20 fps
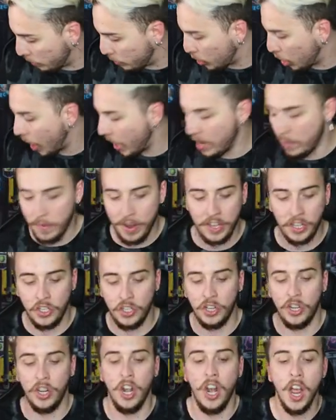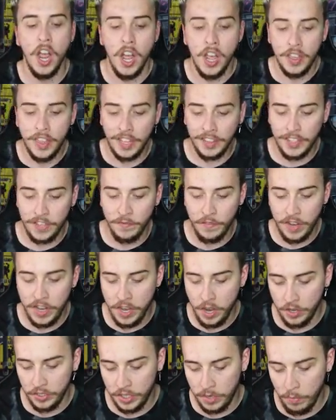I'm trying to make sure that the
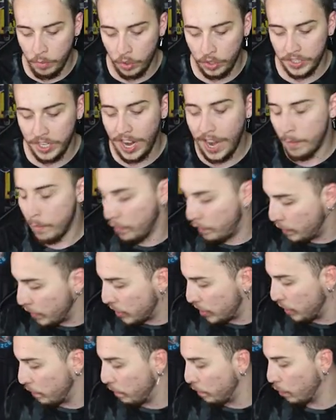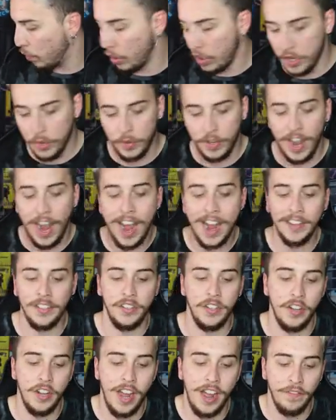videos are more time efficient for you
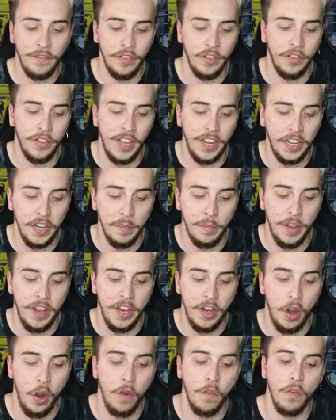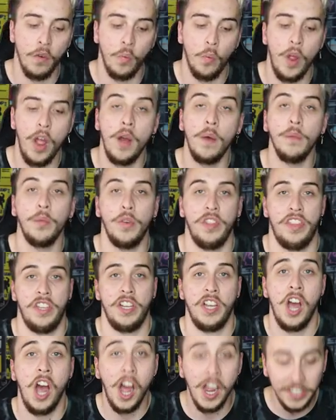guys so you're not feeling like you're being overwhelmed with the
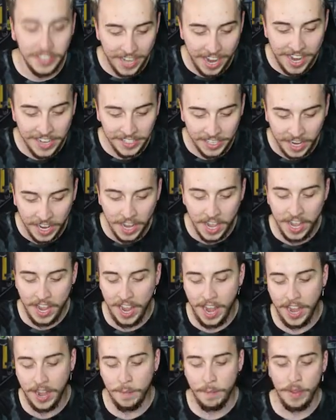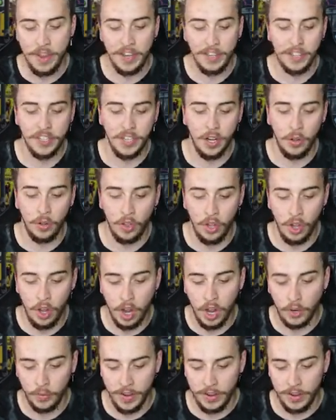content and it being so long.